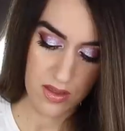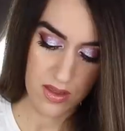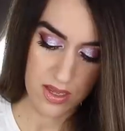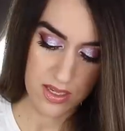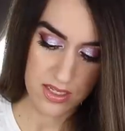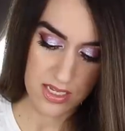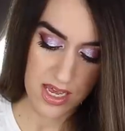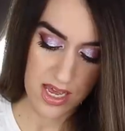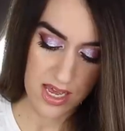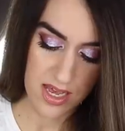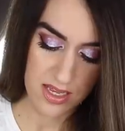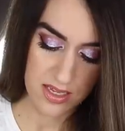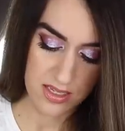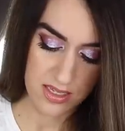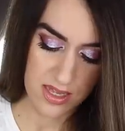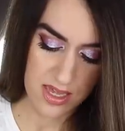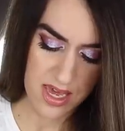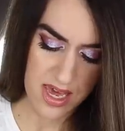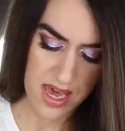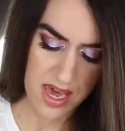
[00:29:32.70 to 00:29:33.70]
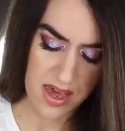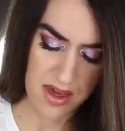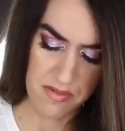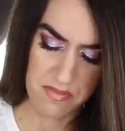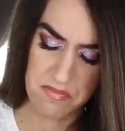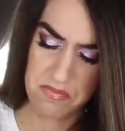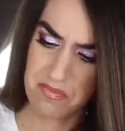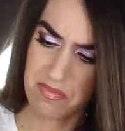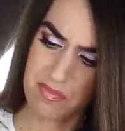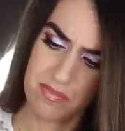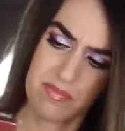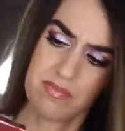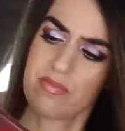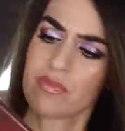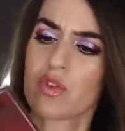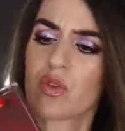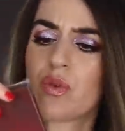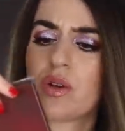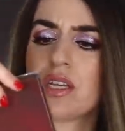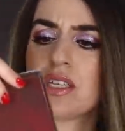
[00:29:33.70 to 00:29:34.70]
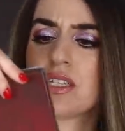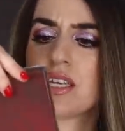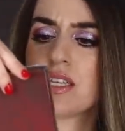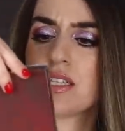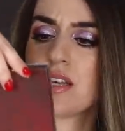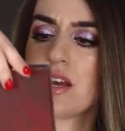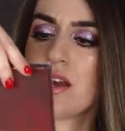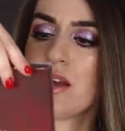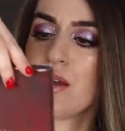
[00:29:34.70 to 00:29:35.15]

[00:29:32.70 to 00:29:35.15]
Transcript: This is the, what is this?